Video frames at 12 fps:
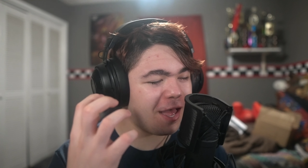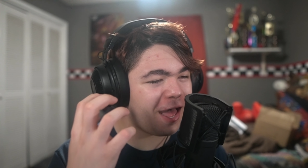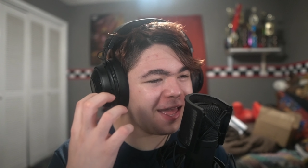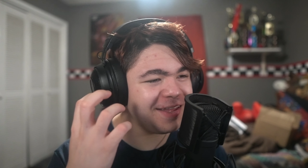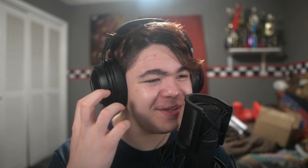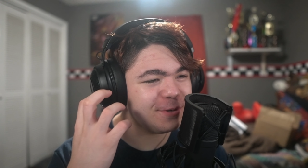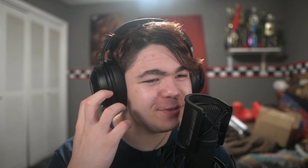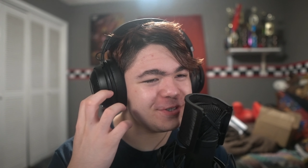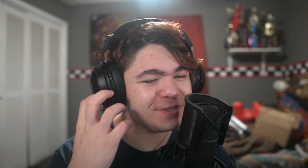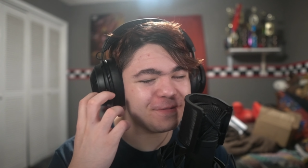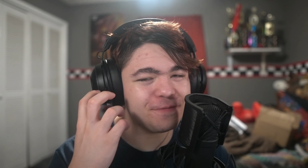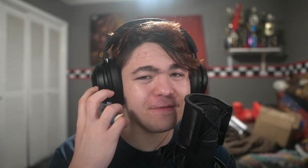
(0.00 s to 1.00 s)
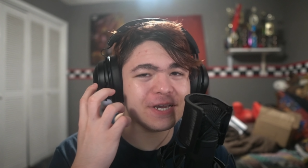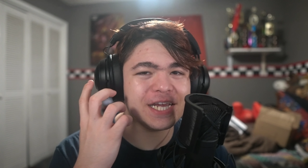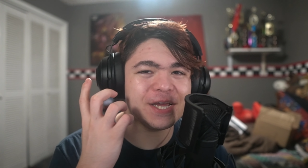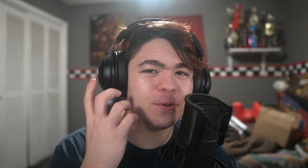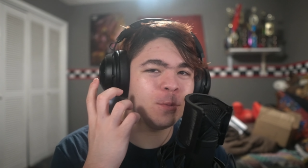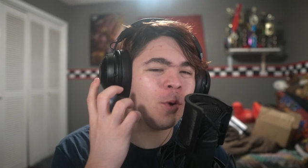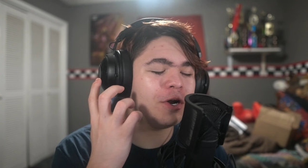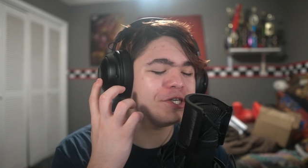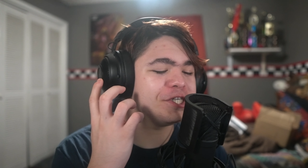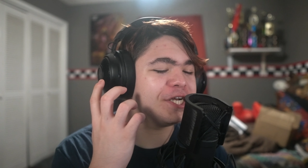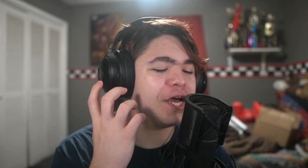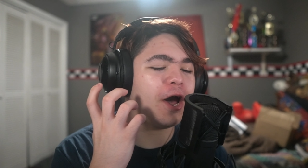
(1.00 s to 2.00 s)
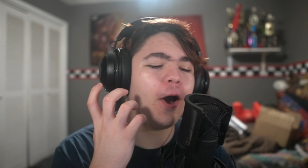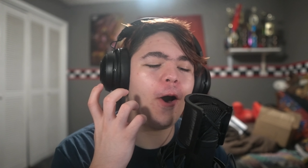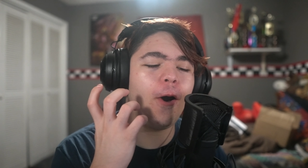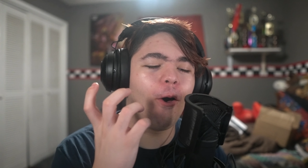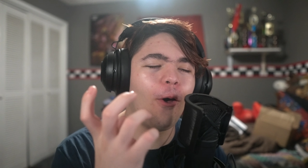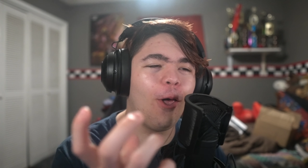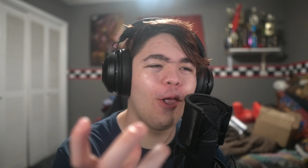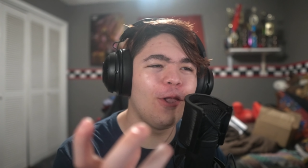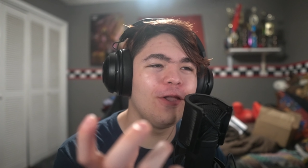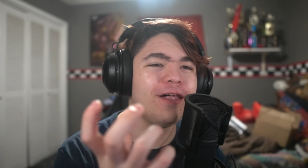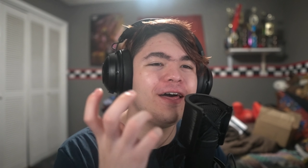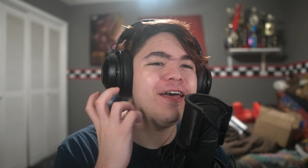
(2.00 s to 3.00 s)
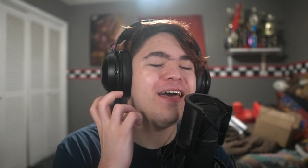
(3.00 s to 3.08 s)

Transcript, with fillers: I used to freaking watch it all